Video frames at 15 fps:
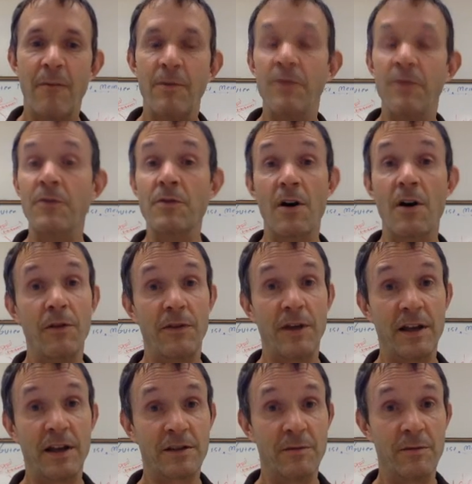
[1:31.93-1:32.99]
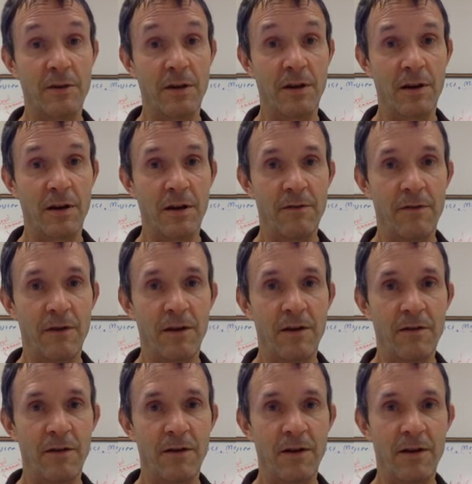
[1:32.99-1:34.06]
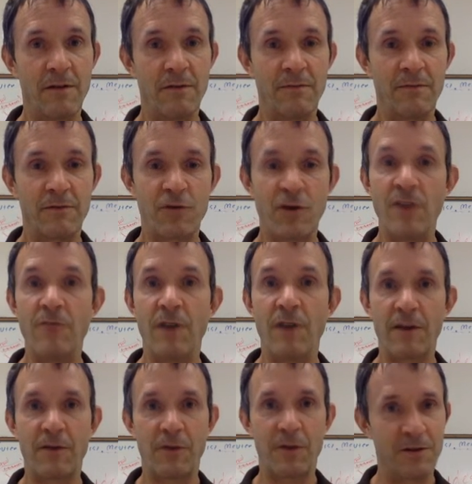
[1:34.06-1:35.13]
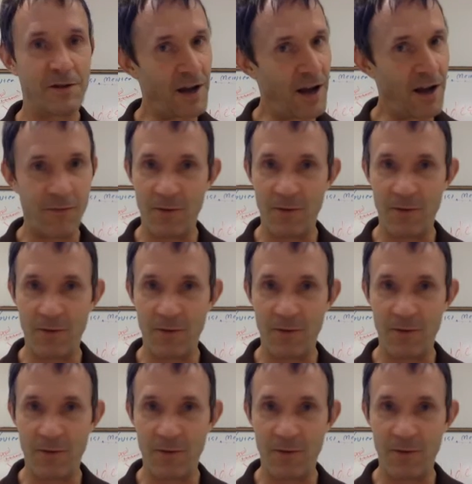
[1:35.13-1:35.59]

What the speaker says: if you know that that's going to be a train wreck for your child,